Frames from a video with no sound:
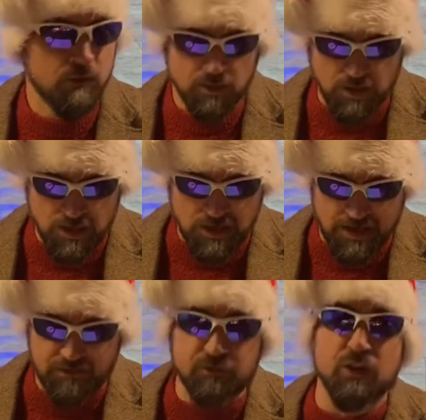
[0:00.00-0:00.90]
All
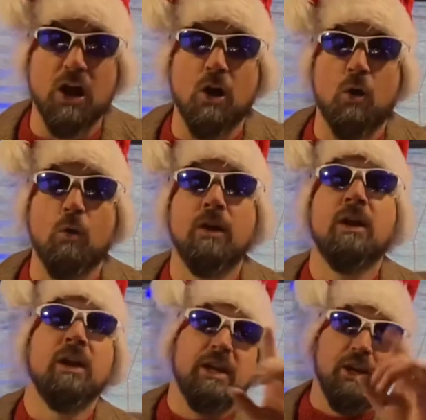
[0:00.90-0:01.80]
right, so
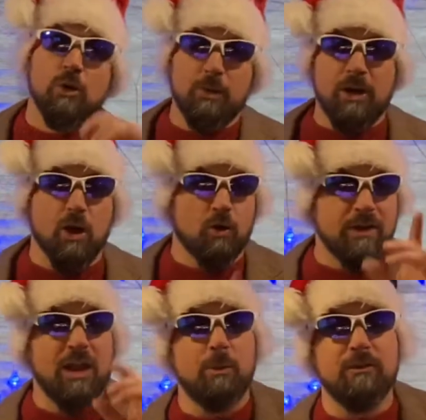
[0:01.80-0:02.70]
here we go.
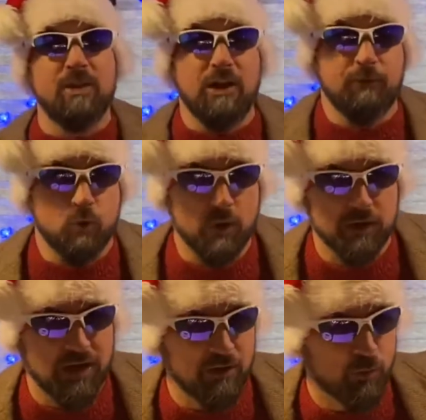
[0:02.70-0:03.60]
Now that we've got the
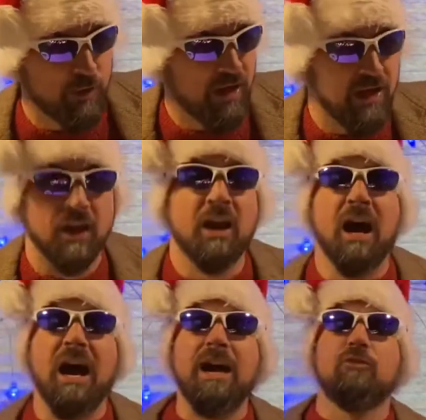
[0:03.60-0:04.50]
quitter out of the way,
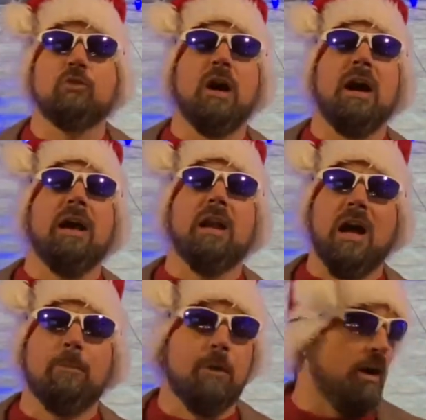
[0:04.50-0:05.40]
I tried. I
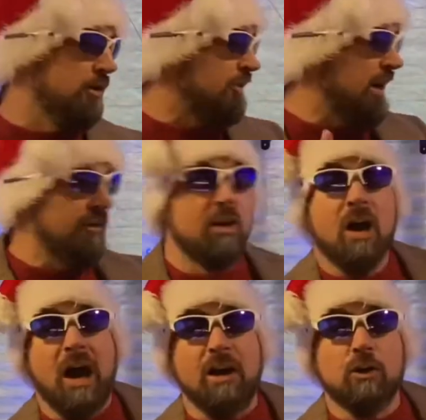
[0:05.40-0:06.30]
apologize.
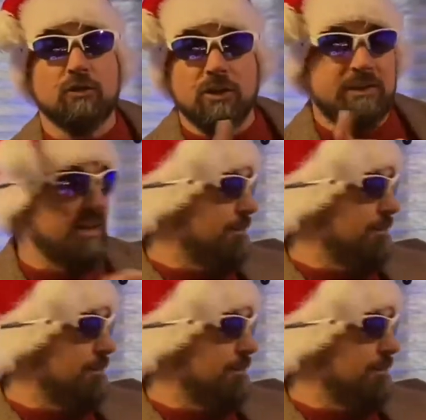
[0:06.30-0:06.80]
I'd also like to give